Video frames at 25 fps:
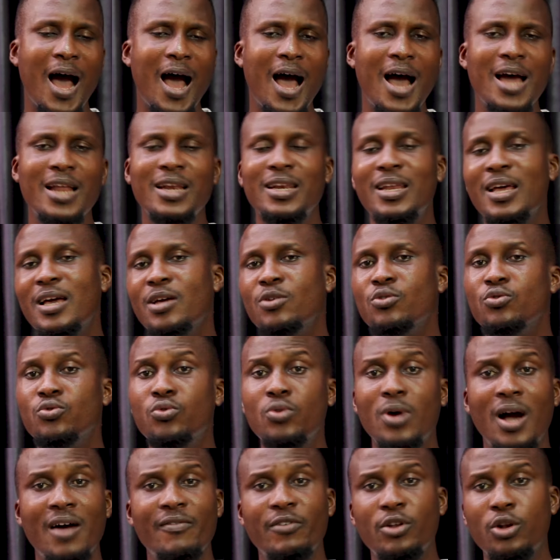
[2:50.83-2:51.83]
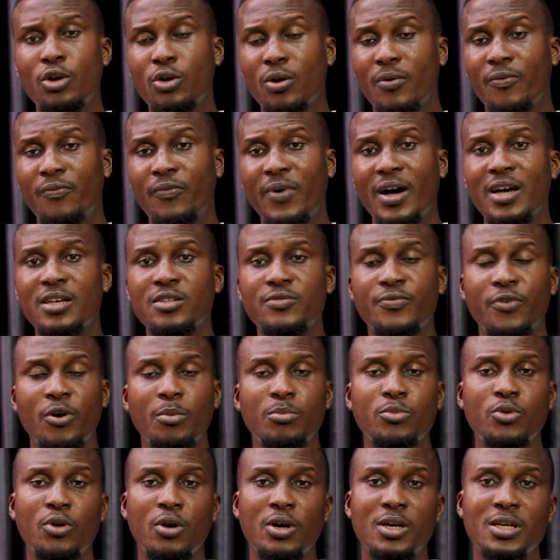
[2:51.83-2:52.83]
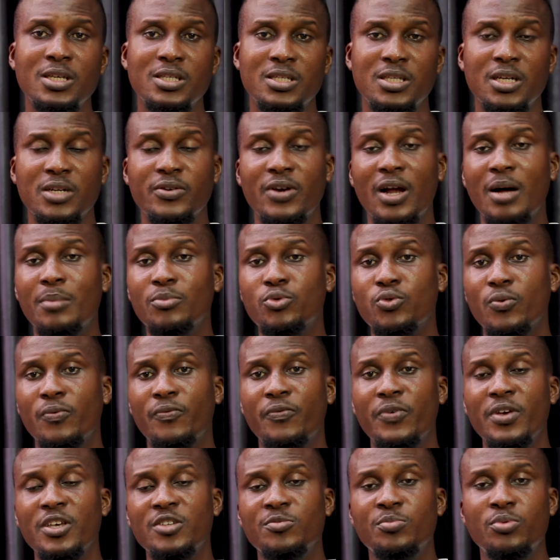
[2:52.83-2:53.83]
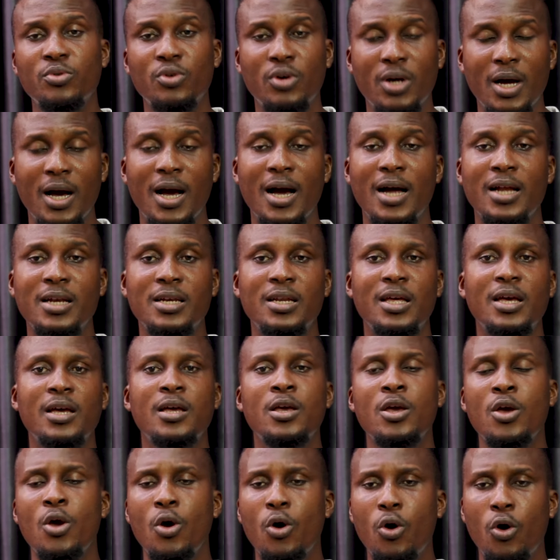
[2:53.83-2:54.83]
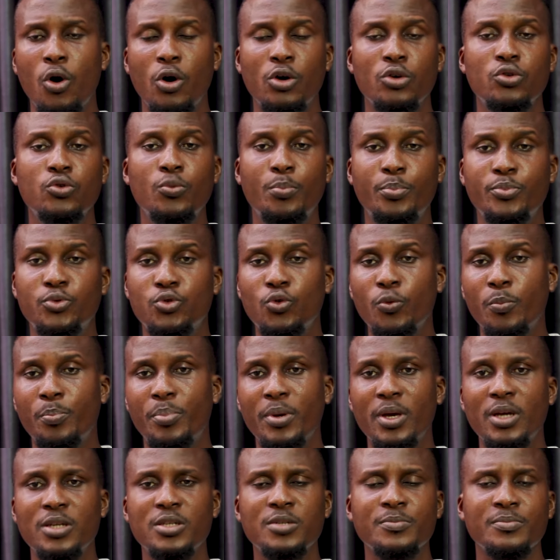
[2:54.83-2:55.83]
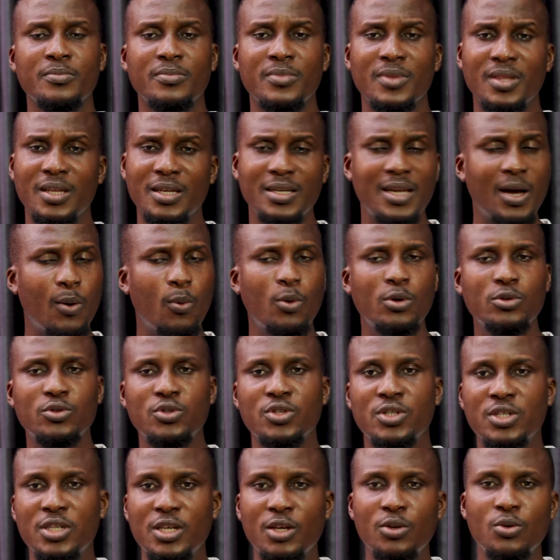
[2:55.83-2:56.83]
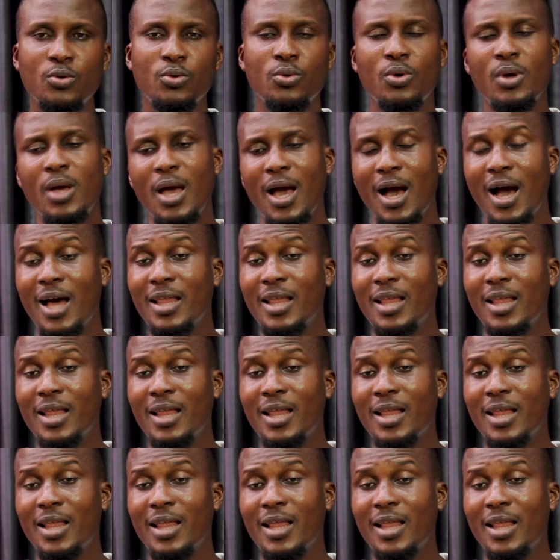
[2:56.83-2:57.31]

And you have a lot of fans from your Instagram to Facebook and on YouTube page that want to see you.